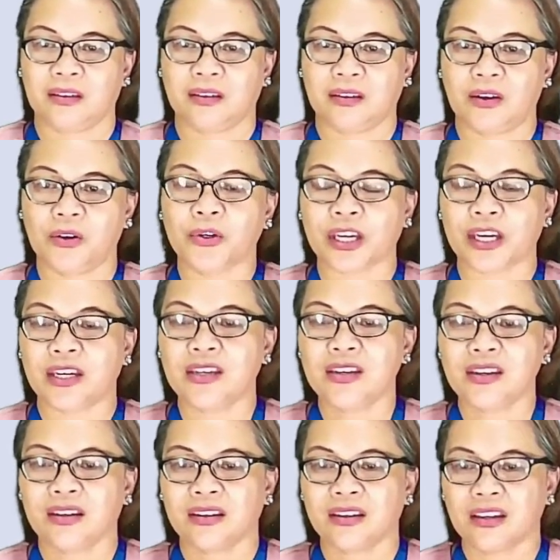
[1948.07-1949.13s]
Okay,
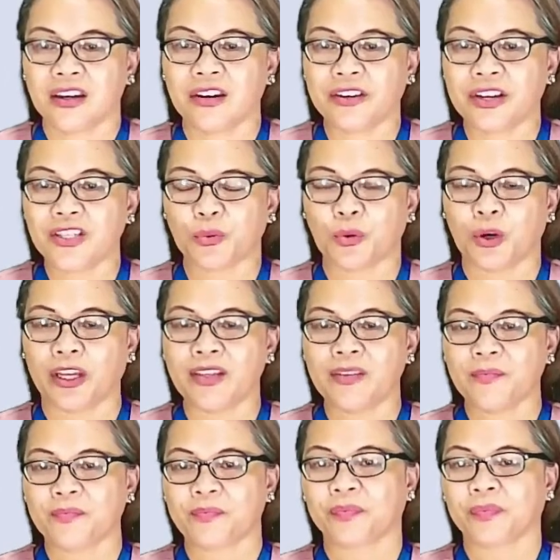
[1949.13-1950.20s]
here is
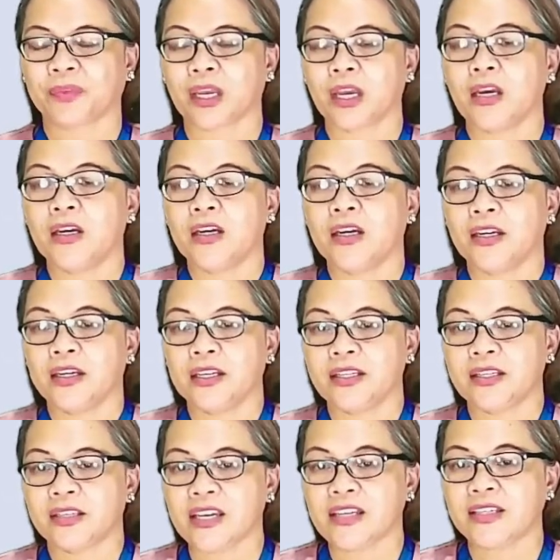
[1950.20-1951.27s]
one. Is
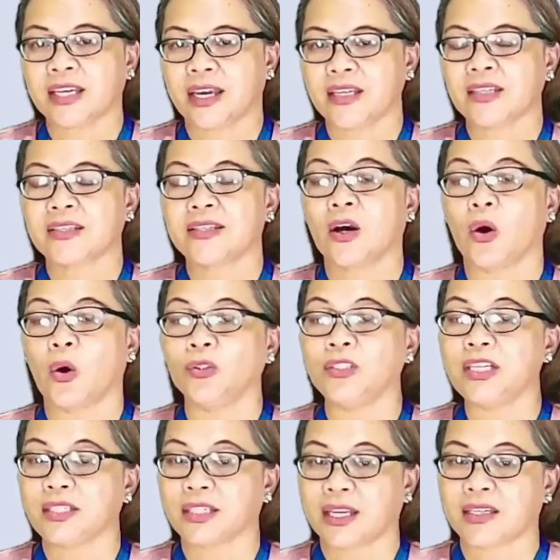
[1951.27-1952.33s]
z-test the only
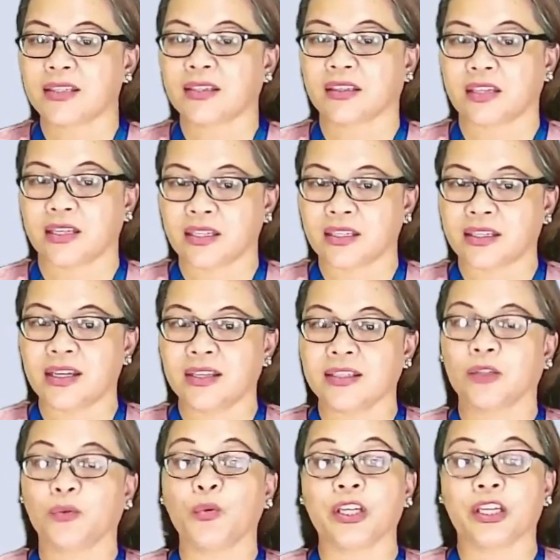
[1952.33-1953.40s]
test statistic
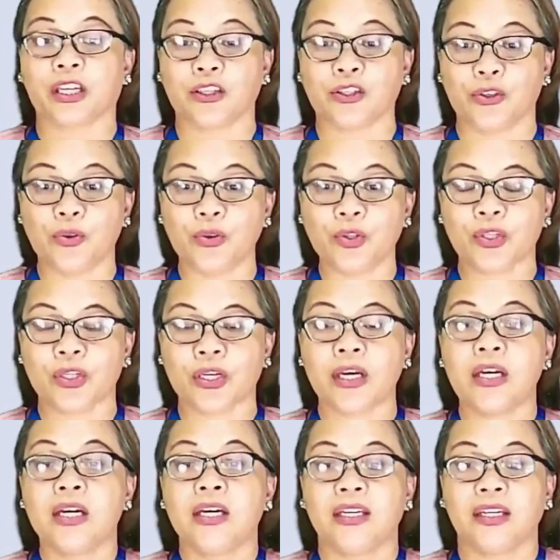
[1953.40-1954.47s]
that we can use
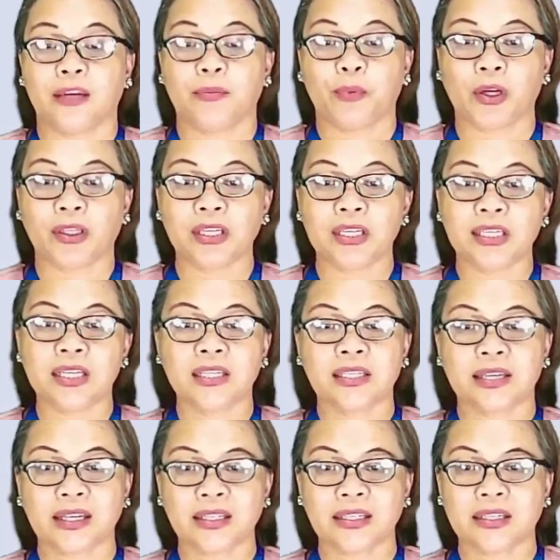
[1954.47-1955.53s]
in hypothesis
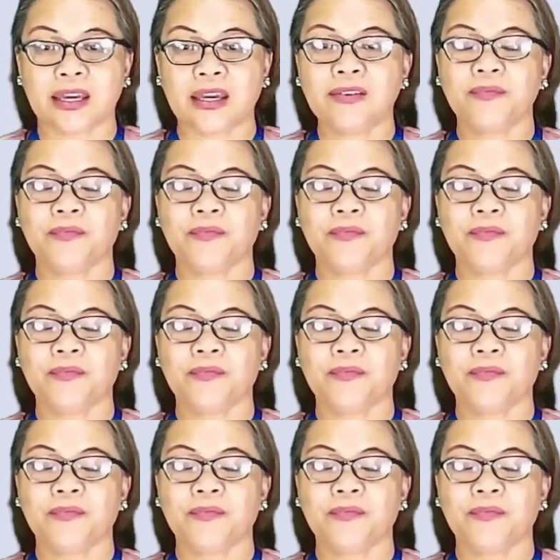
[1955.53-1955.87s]
testing?